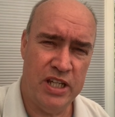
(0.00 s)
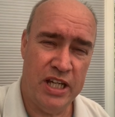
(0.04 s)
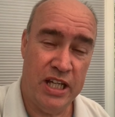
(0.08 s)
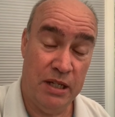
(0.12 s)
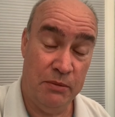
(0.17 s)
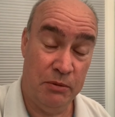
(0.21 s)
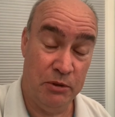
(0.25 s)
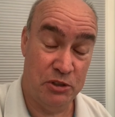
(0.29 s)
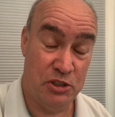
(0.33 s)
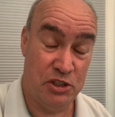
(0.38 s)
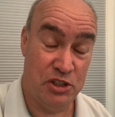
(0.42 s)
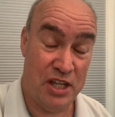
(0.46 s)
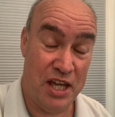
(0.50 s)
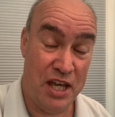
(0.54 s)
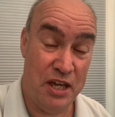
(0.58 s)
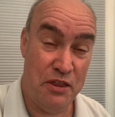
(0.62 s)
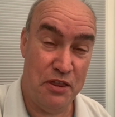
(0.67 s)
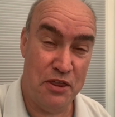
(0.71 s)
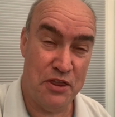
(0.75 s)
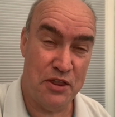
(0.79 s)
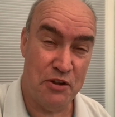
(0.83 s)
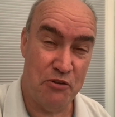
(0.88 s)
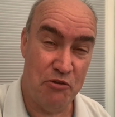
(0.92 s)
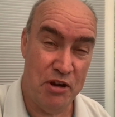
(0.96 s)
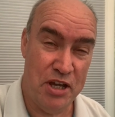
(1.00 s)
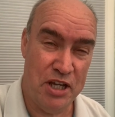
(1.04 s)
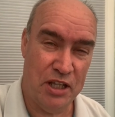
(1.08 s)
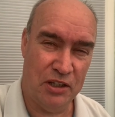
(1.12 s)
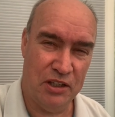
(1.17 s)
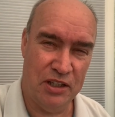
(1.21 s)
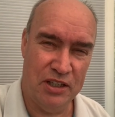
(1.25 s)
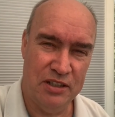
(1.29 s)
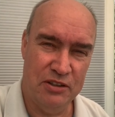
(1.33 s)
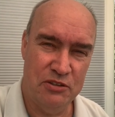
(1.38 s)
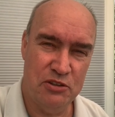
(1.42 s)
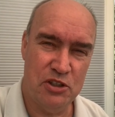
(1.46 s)
and I must say thrill,
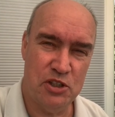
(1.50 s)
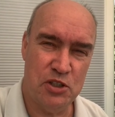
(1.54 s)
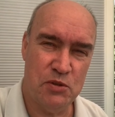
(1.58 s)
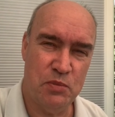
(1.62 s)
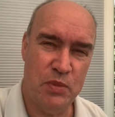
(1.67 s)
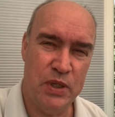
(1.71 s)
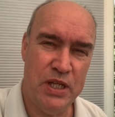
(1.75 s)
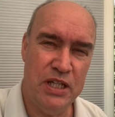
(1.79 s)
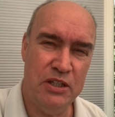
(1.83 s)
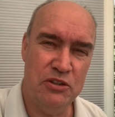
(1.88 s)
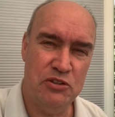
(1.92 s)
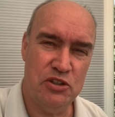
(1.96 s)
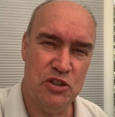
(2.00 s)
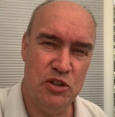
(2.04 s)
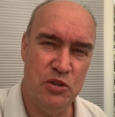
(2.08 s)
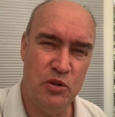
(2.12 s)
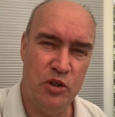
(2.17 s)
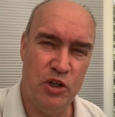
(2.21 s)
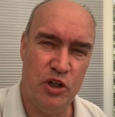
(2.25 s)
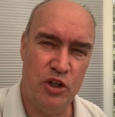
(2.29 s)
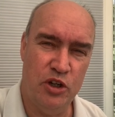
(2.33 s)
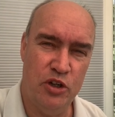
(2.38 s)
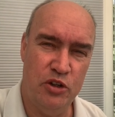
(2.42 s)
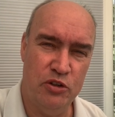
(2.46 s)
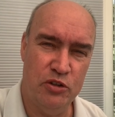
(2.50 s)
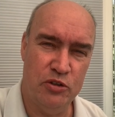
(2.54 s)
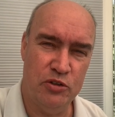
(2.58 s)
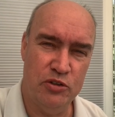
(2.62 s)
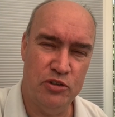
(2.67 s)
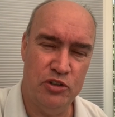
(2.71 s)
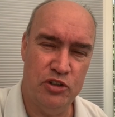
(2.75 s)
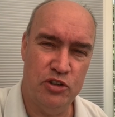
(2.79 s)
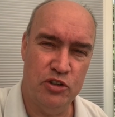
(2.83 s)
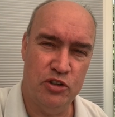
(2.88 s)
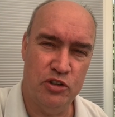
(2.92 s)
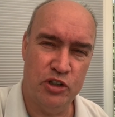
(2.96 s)
to speak to Colonel
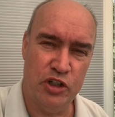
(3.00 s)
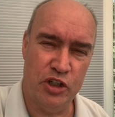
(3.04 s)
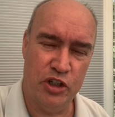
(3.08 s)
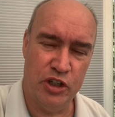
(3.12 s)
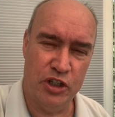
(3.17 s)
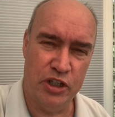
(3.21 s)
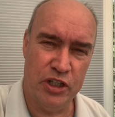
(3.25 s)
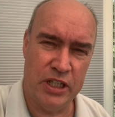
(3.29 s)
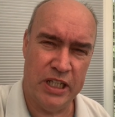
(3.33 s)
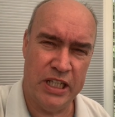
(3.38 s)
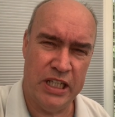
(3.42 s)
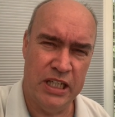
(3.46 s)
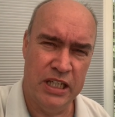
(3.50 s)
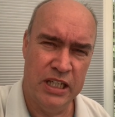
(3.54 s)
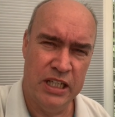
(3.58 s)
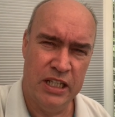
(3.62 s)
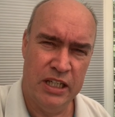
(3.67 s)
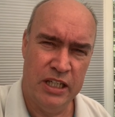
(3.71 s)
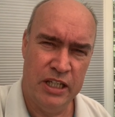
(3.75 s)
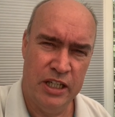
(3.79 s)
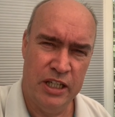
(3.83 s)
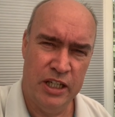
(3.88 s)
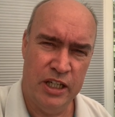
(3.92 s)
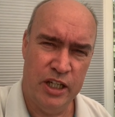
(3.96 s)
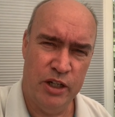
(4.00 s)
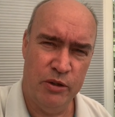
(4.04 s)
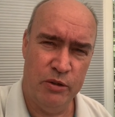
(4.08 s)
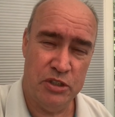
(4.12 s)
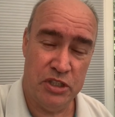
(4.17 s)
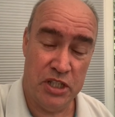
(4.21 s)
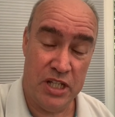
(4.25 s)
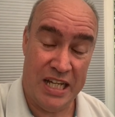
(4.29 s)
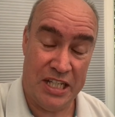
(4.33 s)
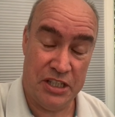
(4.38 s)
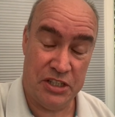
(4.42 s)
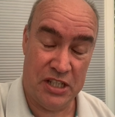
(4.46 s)
Doug Hurley, who is a
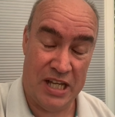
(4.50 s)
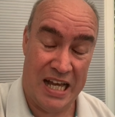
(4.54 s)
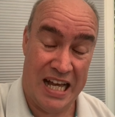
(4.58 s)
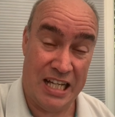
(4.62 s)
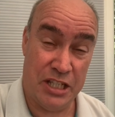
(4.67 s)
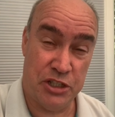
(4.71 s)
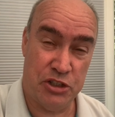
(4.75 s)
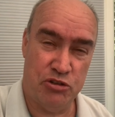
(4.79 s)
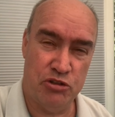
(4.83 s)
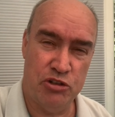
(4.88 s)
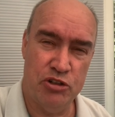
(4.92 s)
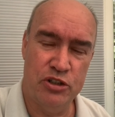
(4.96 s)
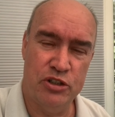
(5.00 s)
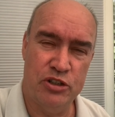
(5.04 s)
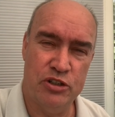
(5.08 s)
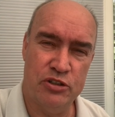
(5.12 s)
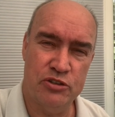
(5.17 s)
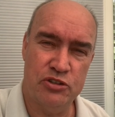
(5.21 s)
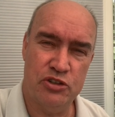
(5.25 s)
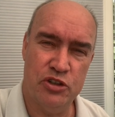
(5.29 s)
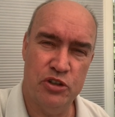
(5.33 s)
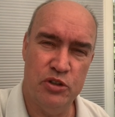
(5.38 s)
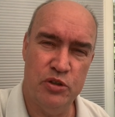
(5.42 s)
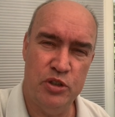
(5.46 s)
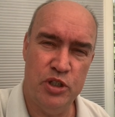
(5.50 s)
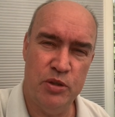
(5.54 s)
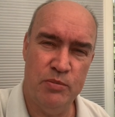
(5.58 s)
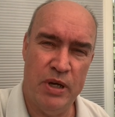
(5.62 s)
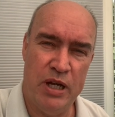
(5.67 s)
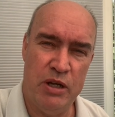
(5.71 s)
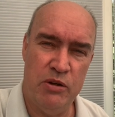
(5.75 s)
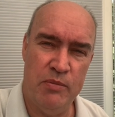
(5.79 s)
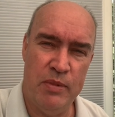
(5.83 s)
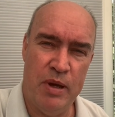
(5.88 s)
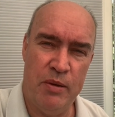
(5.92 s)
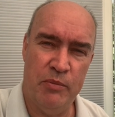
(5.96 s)
NASA astronaut who you may
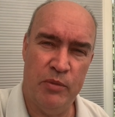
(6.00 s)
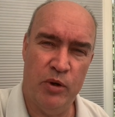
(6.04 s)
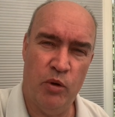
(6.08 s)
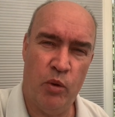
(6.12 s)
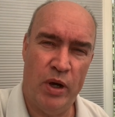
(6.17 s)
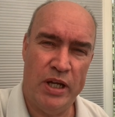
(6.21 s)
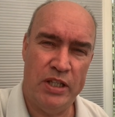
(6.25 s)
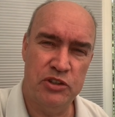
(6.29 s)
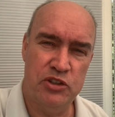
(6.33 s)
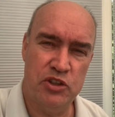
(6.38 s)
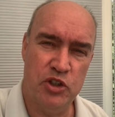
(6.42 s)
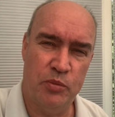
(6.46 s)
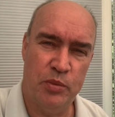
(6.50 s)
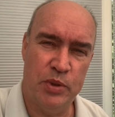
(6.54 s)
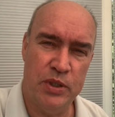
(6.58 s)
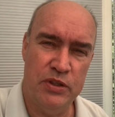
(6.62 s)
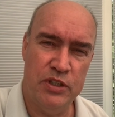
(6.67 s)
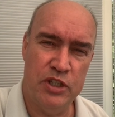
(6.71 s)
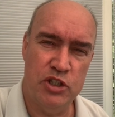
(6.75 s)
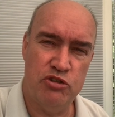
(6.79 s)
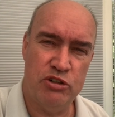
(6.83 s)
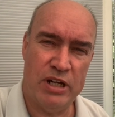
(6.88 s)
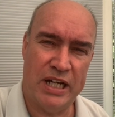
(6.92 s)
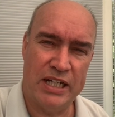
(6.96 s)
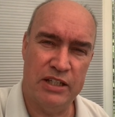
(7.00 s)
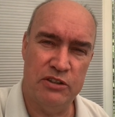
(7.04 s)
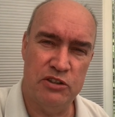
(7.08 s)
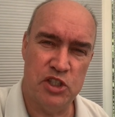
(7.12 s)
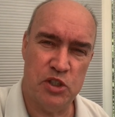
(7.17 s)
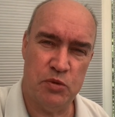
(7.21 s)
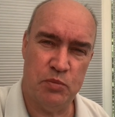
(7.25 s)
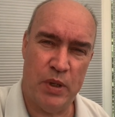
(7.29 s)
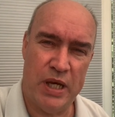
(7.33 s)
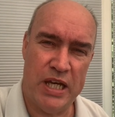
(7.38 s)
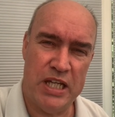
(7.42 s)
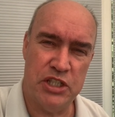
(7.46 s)
remember went up in the Dragon
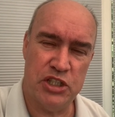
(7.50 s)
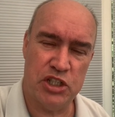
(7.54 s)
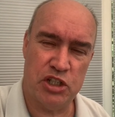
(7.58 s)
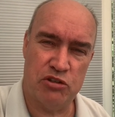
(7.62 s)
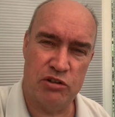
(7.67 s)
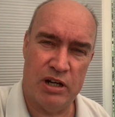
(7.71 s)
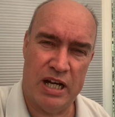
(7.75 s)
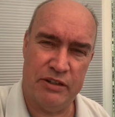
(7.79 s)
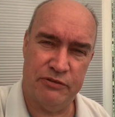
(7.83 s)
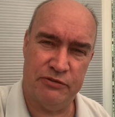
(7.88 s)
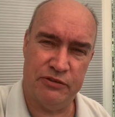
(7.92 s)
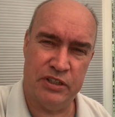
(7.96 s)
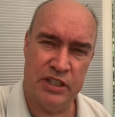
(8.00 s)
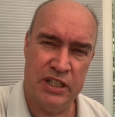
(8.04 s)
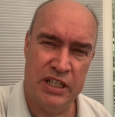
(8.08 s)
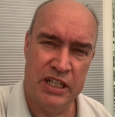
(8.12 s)
spacecraft